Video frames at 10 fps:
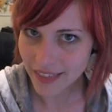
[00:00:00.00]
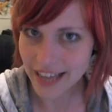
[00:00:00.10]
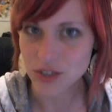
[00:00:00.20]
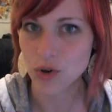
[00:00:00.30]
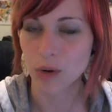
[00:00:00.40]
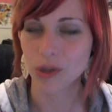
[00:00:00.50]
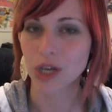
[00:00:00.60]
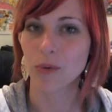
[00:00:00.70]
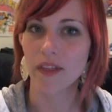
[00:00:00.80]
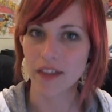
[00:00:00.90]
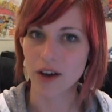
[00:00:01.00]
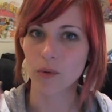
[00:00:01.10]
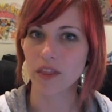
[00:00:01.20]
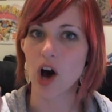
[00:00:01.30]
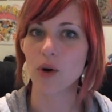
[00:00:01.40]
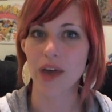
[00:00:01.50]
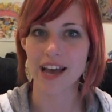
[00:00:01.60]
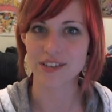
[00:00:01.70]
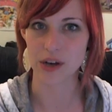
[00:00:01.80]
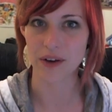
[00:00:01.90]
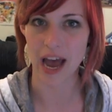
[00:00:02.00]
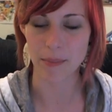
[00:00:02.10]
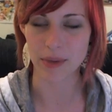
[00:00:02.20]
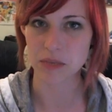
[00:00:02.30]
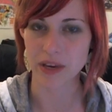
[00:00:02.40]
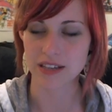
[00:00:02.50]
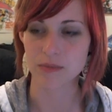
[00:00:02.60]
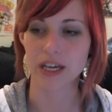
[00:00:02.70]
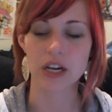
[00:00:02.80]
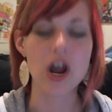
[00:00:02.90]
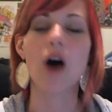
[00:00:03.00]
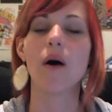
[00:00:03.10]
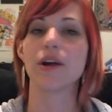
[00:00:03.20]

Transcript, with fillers: That's normally when the when the okay zone happens because I'm like, no,